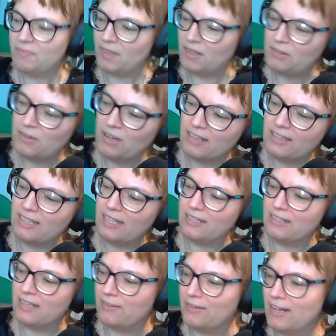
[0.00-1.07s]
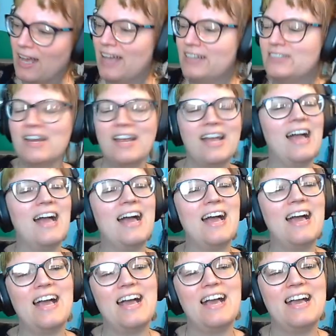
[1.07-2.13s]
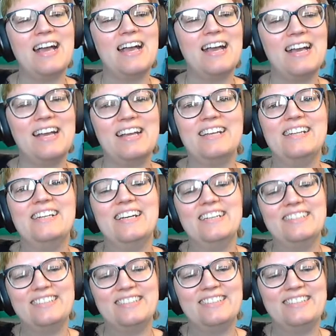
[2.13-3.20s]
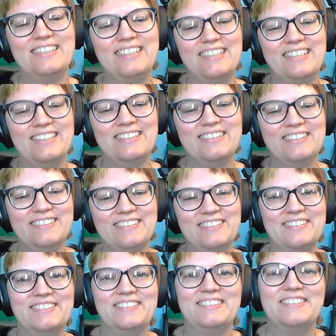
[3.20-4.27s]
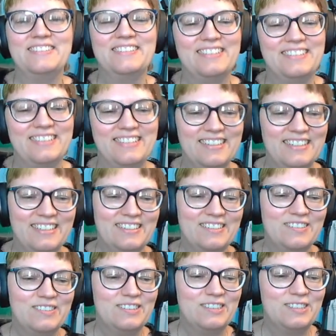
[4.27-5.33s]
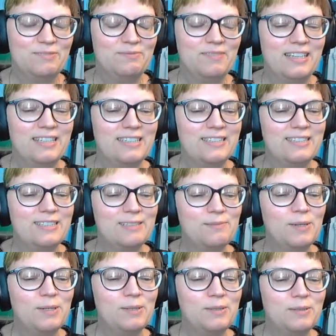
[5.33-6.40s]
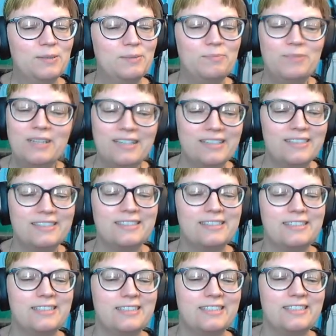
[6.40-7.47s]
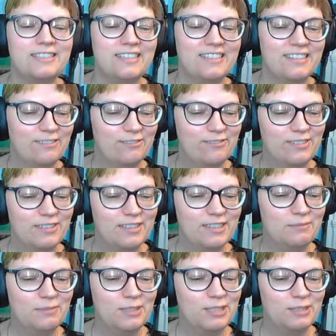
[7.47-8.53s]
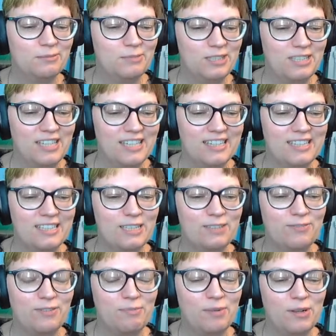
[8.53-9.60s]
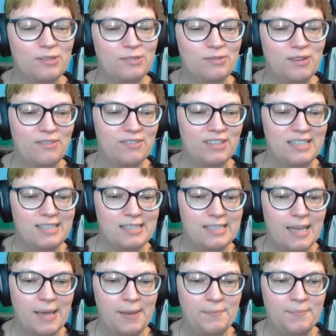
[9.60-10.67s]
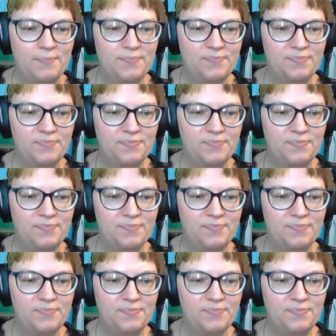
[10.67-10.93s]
You caught the end of that one. Andre, hi! Nice to see you. Just making some more beats for commercial music. This is for Pose Raven this time.